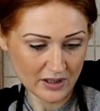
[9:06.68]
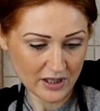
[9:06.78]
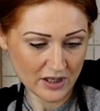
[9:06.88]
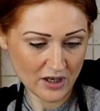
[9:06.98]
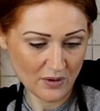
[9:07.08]

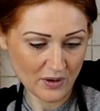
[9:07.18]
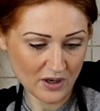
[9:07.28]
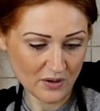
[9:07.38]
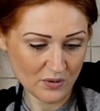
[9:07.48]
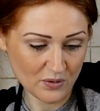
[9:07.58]
Keep
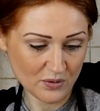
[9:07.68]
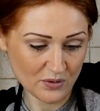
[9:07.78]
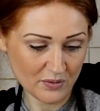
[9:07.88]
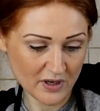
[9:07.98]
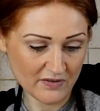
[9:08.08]
going all
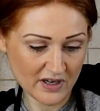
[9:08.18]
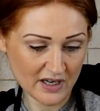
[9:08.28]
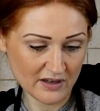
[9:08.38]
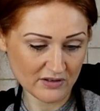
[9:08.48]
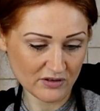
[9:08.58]
the way
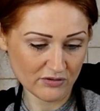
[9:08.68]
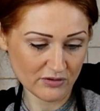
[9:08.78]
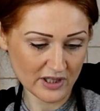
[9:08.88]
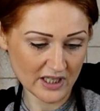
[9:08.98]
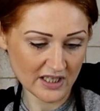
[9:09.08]
around,
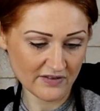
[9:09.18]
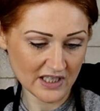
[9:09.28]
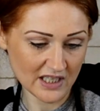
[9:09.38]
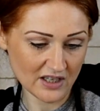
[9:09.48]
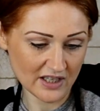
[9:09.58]
really,
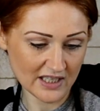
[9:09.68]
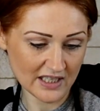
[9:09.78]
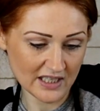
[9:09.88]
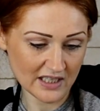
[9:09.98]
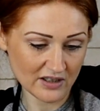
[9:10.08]
really
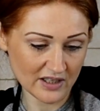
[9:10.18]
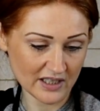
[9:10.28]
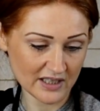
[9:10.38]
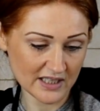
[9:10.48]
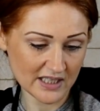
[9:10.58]
lightly, looking
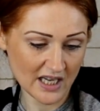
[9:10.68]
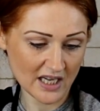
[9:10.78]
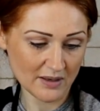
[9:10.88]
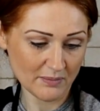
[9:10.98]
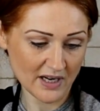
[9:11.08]
in the
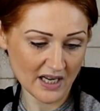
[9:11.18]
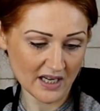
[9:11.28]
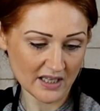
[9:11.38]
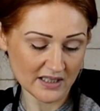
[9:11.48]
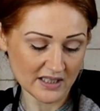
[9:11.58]
same
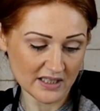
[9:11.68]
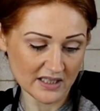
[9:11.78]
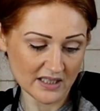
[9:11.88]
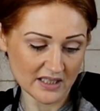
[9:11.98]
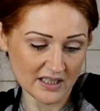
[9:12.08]

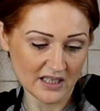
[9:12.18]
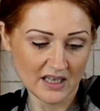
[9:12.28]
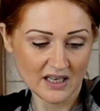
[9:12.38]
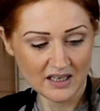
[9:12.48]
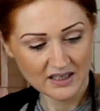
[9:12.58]
place.
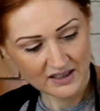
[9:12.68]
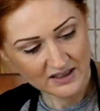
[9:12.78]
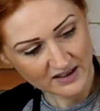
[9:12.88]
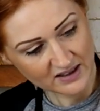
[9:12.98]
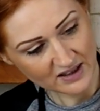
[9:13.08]

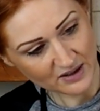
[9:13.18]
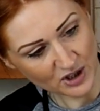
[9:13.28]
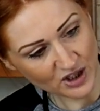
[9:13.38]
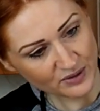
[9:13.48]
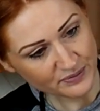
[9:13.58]
There we
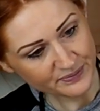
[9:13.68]
go.